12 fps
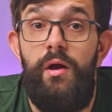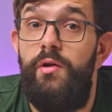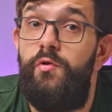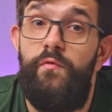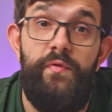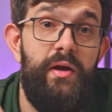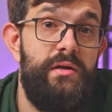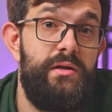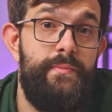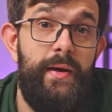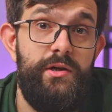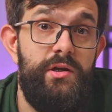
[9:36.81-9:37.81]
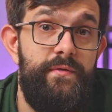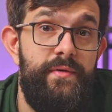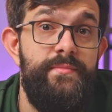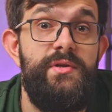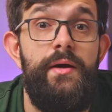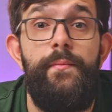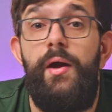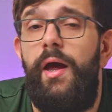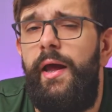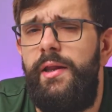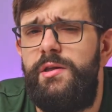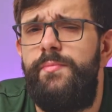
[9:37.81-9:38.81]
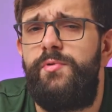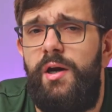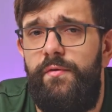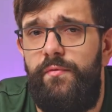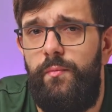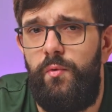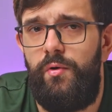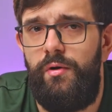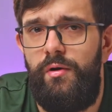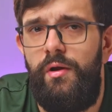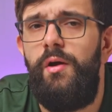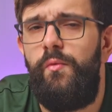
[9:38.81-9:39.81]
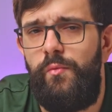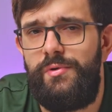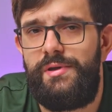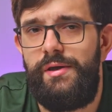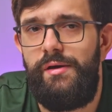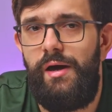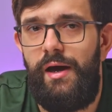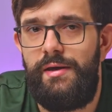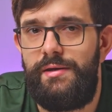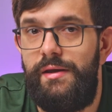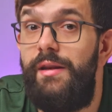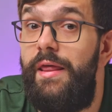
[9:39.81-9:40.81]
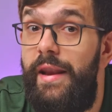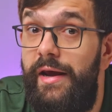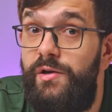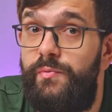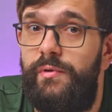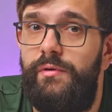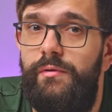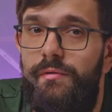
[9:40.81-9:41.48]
Don't forget to smash that thumbs up and subscribe for more. We'll see you guys in the next one.